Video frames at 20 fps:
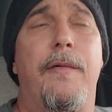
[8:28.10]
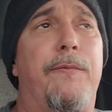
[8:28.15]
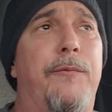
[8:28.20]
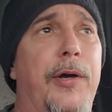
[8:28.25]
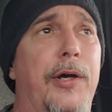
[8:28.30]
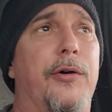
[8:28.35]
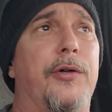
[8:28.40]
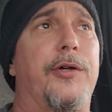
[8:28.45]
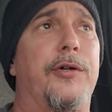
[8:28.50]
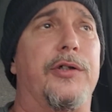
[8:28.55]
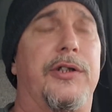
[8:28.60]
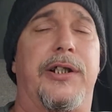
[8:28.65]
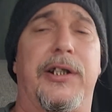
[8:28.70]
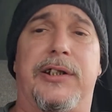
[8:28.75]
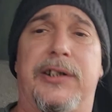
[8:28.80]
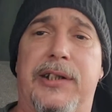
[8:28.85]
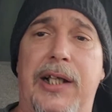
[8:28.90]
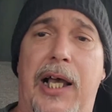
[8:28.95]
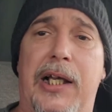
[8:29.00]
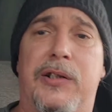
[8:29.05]
feel you're
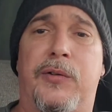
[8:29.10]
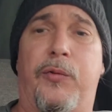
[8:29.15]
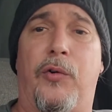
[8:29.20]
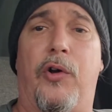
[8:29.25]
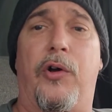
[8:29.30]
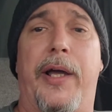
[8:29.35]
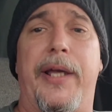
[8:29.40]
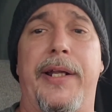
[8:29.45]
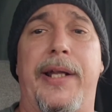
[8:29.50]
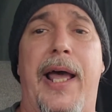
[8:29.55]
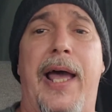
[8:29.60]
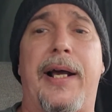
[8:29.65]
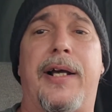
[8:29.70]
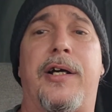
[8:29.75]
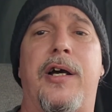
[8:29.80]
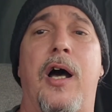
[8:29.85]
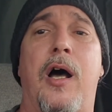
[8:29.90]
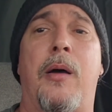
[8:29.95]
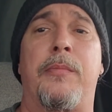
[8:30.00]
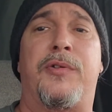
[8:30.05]
successful. And that
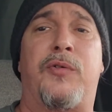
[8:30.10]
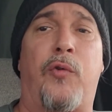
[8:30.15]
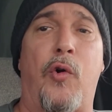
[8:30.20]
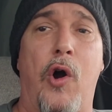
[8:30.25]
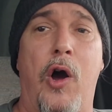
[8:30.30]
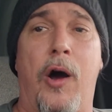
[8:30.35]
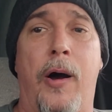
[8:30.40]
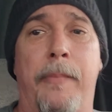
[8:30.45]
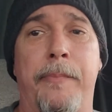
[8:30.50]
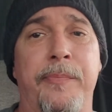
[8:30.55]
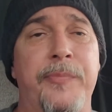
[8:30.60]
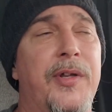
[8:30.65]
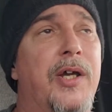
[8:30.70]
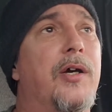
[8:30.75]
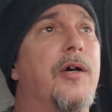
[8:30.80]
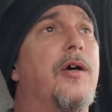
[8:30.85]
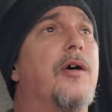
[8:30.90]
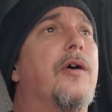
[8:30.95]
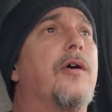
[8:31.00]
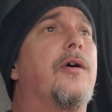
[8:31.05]
comes from
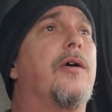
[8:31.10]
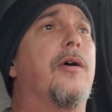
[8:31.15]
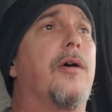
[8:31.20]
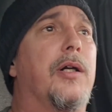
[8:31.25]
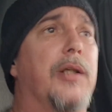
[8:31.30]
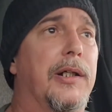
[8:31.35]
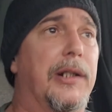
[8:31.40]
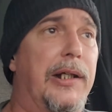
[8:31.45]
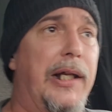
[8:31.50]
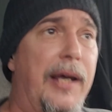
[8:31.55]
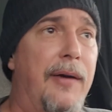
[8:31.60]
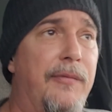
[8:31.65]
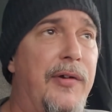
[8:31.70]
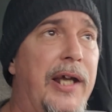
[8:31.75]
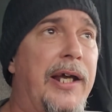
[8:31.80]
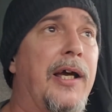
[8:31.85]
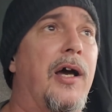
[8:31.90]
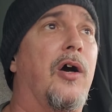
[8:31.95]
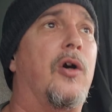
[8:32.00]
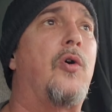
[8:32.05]

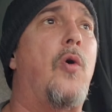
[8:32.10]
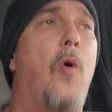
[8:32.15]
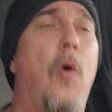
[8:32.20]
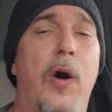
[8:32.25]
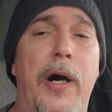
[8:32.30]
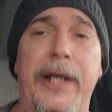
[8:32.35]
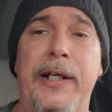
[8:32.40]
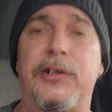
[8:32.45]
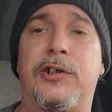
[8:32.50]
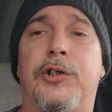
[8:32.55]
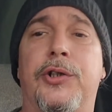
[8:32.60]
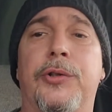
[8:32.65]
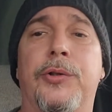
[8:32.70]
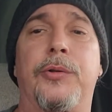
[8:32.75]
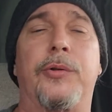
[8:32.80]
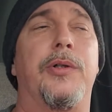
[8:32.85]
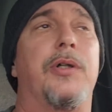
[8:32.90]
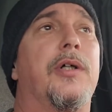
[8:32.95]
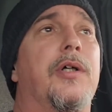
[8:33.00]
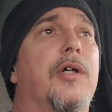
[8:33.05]
living according
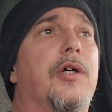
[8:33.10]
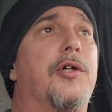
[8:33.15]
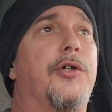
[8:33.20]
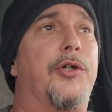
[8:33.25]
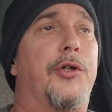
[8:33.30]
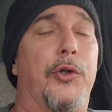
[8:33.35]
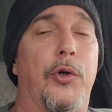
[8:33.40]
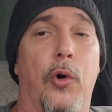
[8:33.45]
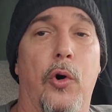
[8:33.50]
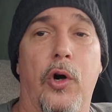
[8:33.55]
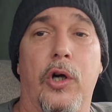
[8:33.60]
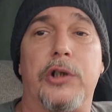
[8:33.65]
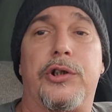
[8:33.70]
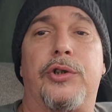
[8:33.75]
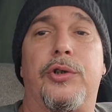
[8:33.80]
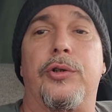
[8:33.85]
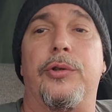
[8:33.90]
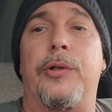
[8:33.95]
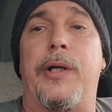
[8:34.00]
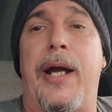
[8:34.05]
to your
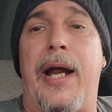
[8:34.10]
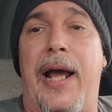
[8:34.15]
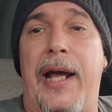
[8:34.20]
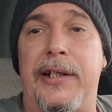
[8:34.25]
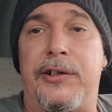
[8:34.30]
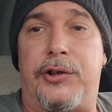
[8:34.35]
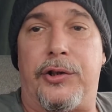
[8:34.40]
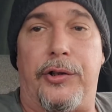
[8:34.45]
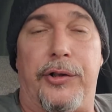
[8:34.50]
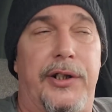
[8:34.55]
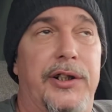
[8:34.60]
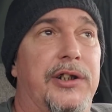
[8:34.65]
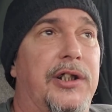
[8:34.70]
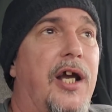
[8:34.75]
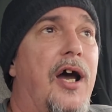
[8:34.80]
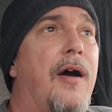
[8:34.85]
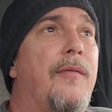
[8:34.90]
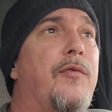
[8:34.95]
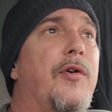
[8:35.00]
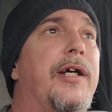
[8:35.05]
true nature.
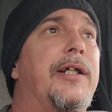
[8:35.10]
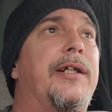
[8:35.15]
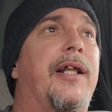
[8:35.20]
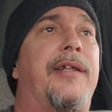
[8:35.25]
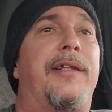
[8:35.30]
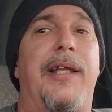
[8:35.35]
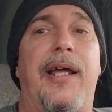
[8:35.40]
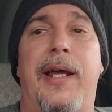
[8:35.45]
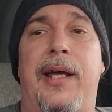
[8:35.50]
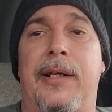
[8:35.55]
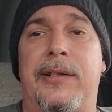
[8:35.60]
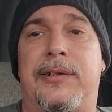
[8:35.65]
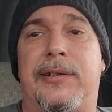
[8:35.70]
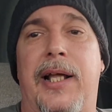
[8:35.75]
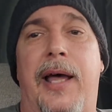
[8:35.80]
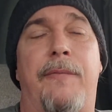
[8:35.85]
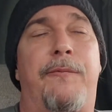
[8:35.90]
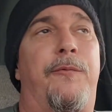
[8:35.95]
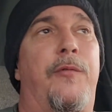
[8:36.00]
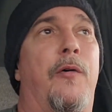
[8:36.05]
Discovering the things
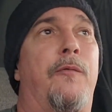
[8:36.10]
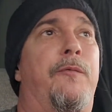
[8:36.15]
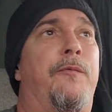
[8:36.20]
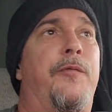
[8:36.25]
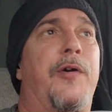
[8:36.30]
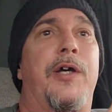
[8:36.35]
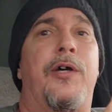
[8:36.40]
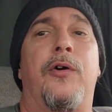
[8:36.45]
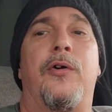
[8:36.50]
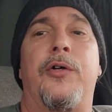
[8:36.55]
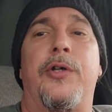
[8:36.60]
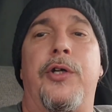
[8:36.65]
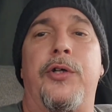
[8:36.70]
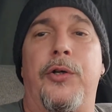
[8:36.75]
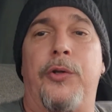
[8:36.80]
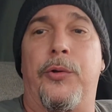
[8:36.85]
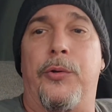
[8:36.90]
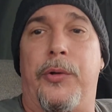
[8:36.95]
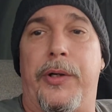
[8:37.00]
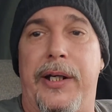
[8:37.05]
that fulfill
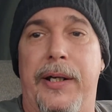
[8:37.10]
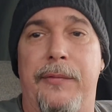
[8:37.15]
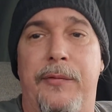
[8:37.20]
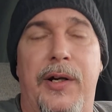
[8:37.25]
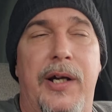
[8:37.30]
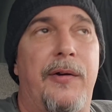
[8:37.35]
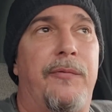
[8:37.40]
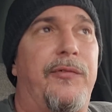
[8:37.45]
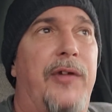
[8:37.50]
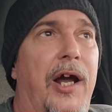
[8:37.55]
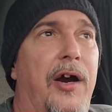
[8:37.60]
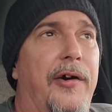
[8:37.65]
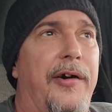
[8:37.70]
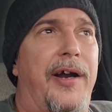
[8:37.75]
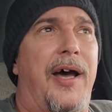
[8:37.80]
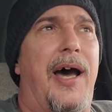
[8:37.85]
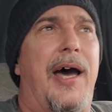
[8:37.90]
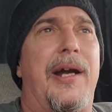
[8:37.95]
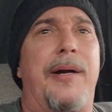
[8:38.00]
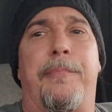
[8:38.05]
you, even if they're
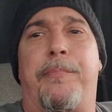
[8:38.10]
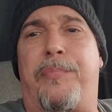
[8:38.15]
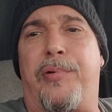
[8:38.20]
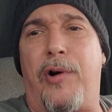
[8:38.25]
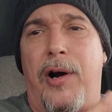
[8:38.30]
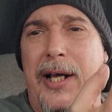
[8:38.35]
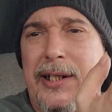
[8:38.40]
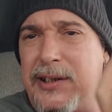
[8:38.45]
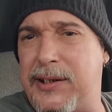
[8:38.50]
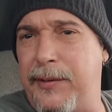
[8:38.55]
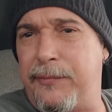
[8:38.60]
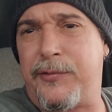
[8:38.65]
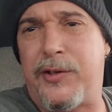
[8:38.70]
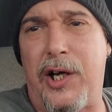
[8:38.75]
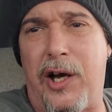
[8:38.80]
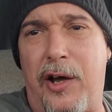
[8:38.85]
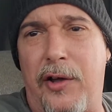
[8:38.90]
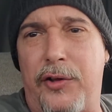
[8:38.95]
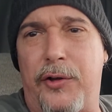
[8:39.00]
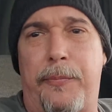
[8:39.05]
not impressive to
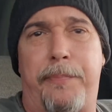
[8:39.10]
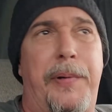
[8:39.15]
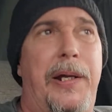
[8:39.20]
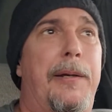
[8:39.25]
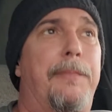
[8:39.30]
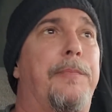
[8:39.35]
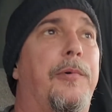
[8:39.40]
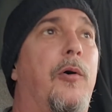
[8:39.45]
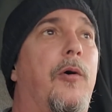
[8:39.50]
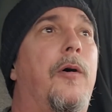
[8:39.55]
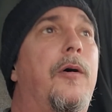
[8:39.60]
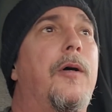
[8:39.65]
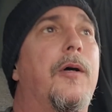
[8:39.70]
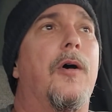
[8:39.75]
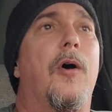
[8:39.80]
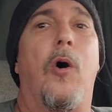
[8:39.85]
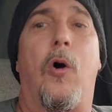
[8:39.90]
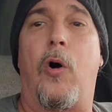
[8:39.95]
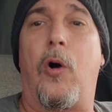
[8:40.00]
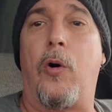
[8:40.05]
other people
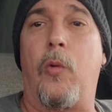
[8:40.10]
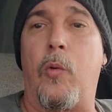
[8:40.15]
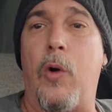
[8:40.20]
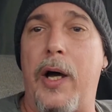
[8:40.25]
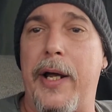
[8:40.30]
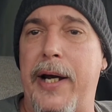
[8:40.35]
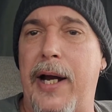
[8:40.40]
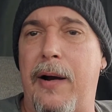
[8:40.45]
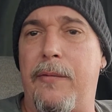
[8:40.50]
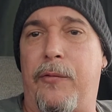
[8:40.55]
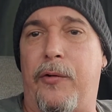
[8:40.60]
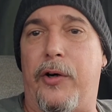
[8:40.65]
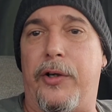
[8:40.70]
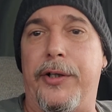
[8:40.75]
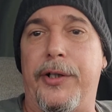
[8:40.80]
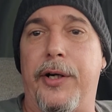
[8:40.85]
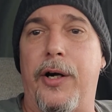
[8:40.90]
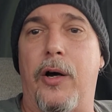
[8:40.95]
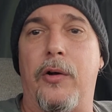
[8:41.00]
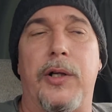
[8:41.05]
or whatever.
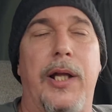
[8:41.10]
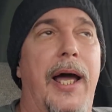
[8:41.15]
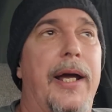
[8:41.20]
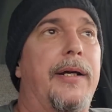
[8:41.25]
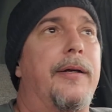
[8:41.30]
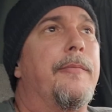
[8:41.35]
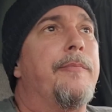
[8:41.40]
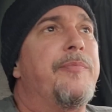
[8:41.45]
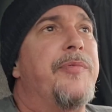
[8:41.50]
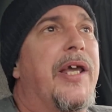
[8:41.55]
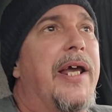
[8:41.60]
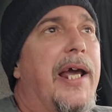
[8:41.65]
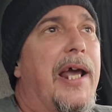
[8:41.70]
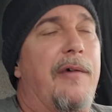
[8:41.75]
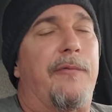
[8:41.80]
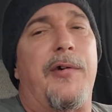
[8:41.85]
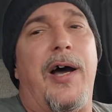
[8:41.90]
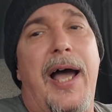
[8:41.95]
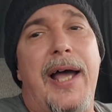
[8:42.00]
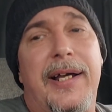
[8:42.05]
You know, like,
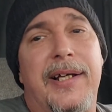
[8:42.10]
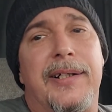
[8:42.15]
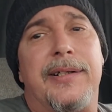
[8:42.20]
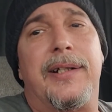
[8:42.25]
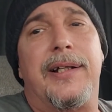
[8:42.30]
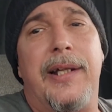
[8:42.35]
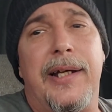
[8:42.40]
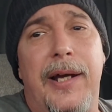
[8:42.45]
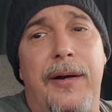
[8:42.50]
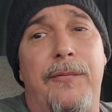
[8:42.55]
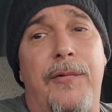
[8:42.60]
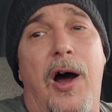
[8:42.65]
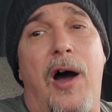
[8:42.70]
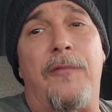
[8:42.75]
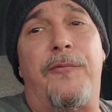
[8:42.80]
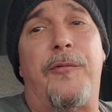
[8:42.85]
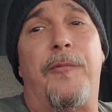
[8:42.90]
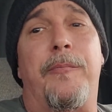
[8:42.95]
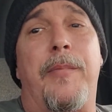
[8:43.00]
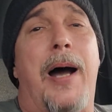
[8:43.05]
if I could live
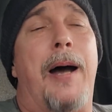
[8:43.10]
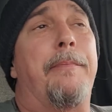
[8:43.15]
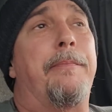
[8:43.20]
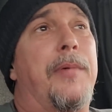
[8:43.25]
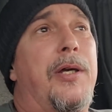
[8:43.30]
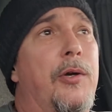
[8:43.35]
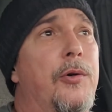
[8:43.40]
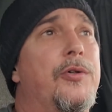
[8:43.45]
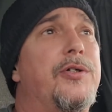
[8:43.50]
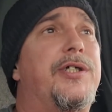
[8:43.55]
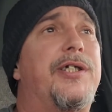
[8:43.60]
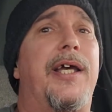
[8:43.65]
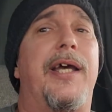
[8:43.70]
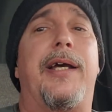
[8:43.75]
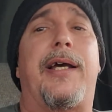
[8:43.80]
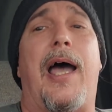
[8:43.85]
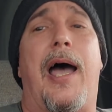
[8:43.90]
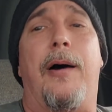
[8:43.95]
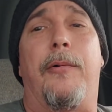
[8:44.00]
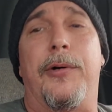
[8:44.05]
off of my
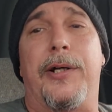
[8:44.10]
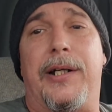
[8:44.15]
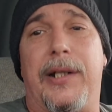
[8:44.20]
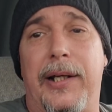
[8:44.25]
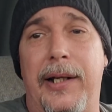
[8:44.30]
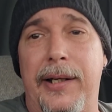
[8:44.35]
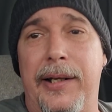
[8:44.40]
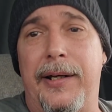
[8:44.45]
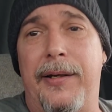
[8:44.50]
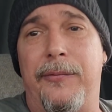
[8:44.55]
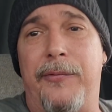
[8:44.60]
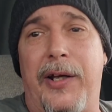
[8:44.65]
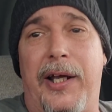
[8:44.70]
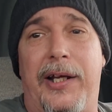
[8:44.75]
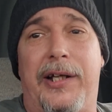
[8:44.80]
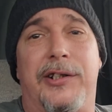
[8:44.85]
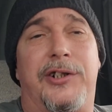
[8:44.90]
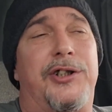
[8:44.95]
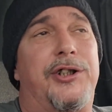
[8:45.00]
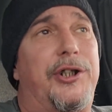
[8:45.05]
music, I would live
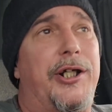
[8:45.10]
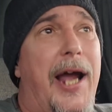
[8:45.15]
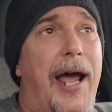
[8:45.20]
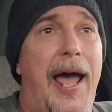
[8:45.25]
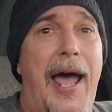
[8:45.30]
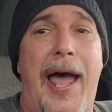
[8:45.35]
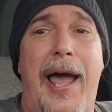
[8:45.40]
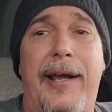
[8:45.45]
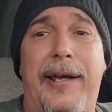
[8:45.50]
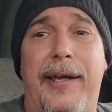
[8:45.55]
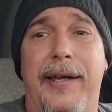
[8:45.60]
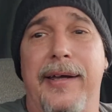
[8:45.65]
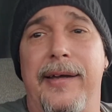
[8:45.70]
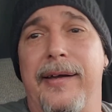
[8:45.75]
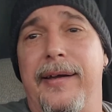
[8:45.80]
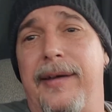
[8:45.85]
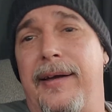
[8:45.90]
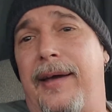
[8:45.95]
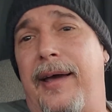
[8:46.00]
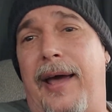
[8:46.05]
in a shack
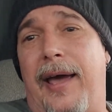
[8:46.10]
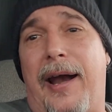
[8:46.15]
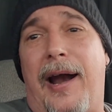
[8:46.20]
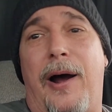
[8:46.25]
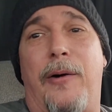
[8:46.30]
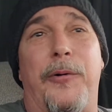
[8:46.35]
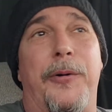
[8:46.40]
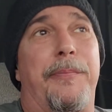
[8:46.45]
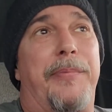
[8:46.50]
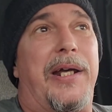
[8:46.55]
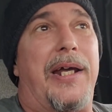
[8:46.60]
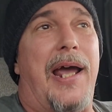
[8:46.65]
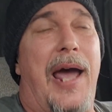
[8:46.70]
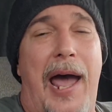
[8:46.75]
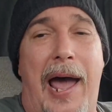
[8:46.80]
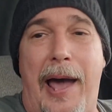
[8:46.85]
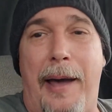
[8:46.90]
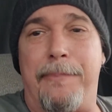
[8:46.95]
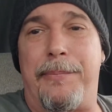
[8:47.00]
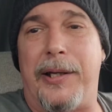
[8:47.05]
and I would be
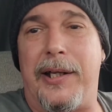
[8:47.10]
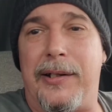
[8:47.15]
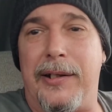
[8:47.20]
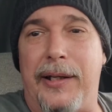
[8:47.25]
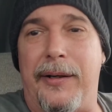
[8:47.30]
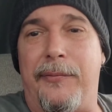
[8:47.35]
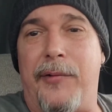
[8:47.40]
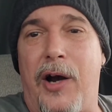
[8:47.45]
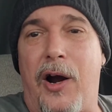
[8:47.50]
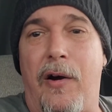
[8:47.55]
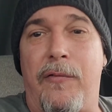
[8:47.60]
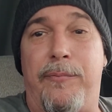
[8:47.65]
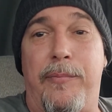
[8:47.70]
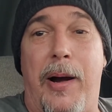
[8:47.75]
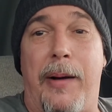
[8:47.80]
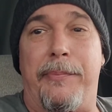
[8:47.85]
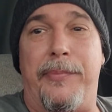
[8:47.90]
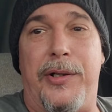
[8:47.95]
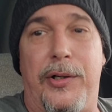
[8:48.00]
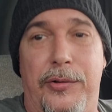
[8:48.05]
happy living off
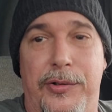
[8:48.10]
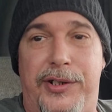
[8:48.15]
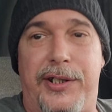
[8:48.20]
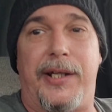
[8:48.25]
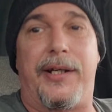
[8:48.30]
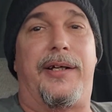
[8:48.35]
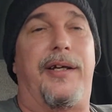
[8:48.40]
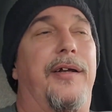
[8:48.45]
my music.